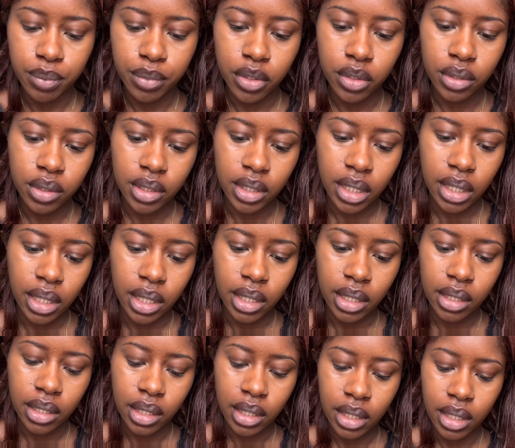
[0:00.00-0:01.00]

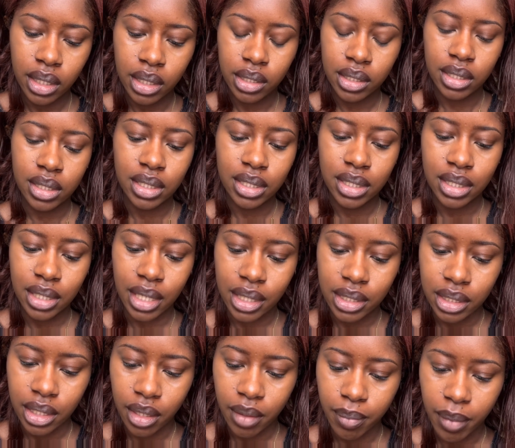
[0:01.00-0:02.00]
Beauty
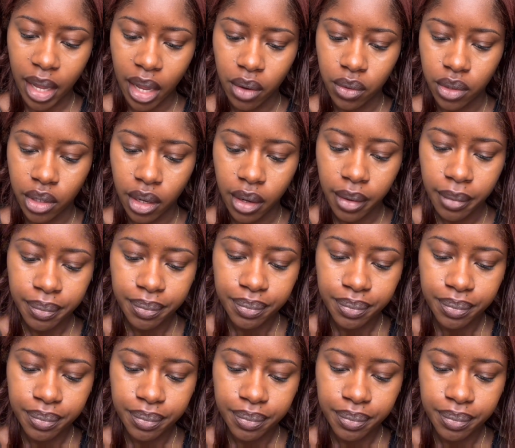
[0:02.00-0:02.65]
setting powder,